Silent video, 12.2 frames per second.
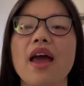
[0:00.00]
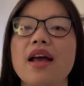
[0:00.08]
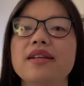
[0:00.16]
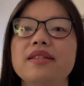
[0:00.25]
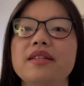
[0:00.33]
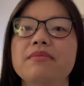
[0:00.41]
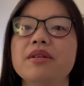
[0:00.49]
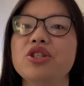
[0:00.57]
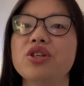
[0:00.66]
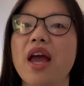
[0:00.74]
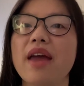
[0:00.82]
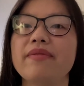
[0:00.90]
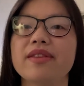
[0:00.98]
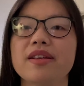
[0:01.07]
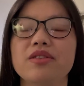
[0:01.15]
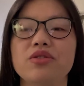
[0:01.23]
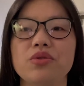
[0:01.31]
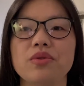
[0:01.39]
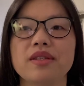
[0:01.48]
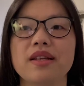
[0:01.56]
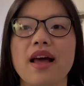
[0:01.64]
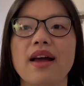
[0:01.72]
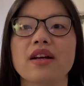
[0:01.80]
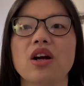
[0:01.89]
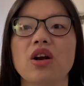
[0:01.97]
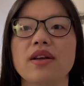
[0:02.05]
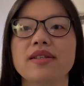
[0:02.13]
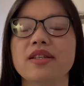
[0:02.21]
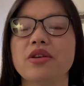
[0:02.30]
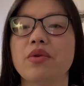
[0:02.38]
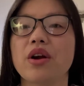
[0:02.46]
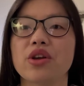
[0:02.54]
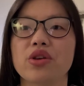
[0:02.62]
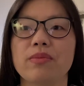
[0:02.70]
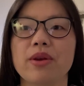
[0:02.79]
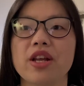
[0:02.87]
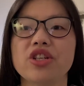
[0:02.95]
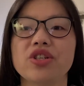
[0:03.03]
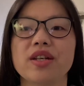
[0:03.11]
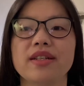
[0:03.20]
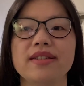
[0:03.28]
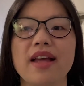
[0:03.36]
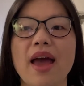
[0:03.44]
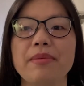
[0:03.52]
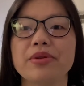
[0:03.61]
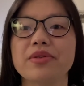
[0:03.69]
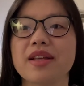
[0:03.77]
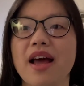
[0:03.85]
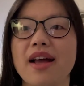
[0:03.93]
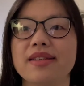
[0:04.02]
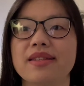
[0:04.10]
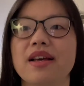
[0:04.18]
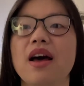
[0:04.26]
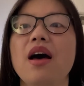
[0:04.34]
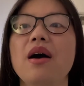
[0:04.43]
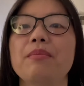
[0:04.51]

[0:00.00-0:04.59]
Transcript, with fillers: Its emerging evidence shows that cholesterol accumulation in hepatocytes